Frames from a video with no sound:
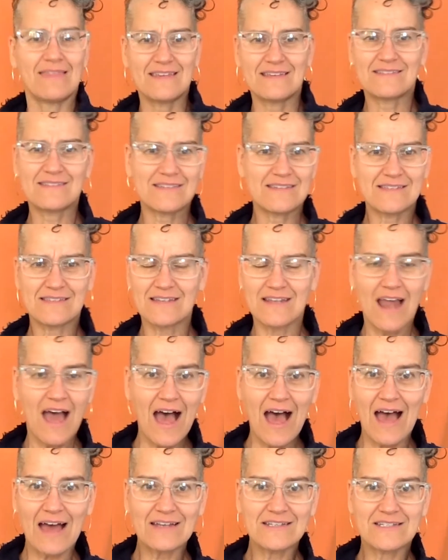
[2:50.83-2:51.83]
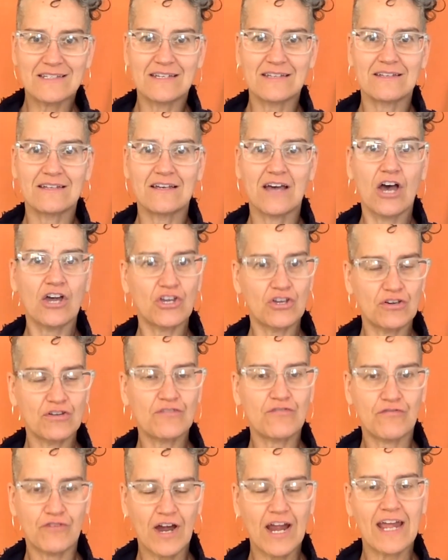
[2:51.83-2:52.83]
This is not a
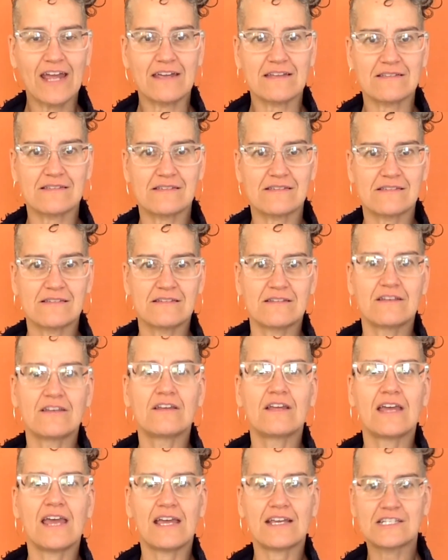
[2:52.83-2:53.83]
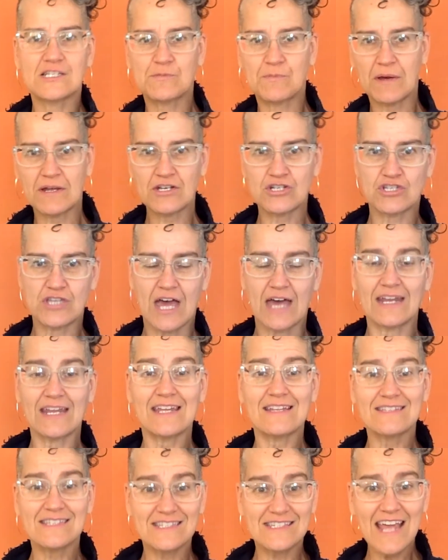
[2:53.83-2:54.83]
good phrase. Expunge that.
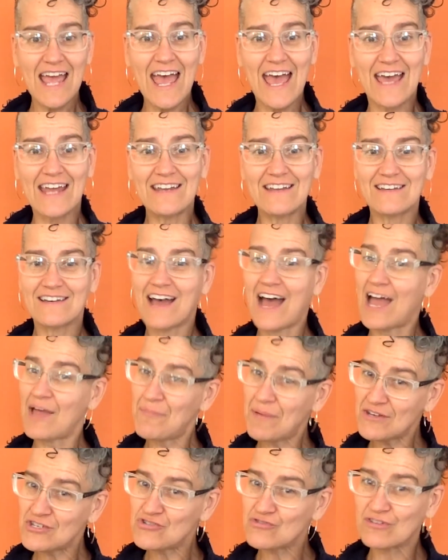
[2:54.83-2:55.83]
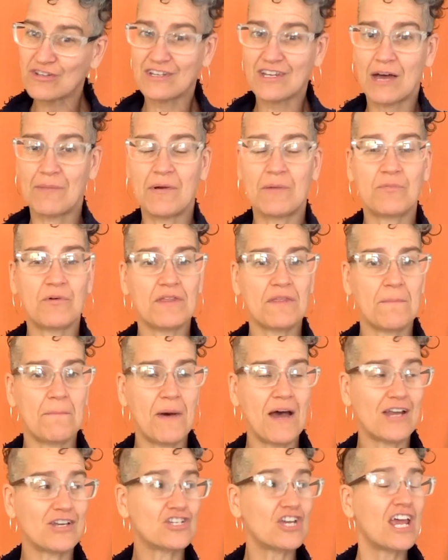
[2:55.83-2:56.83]
Instead, I bet you could come up with a
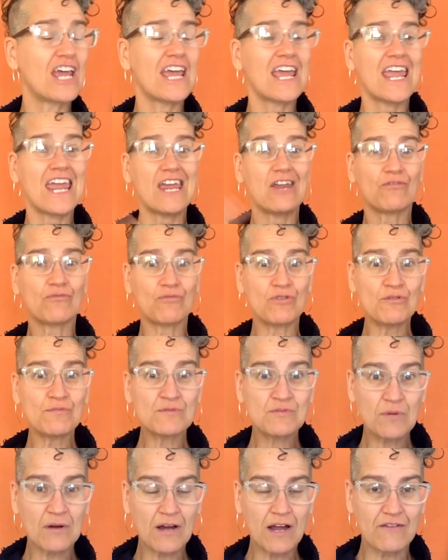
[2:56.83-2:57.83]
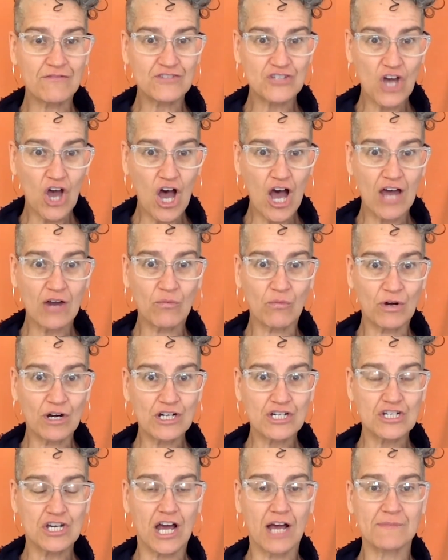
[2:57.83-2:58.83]
bunch. In rooms where I've taught
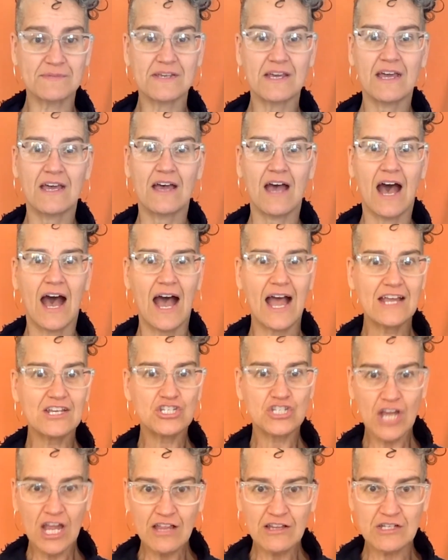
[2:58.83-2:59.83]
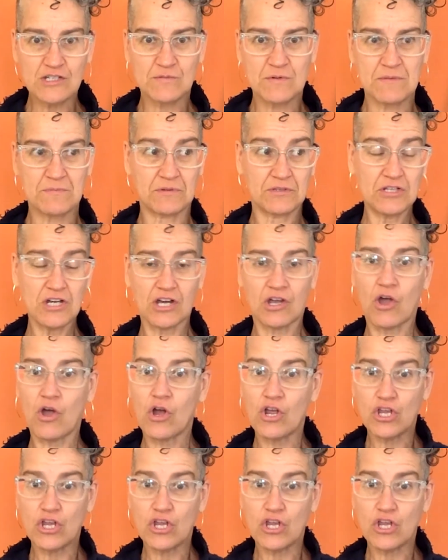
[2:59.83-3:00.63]
workshops, I challenge people, look,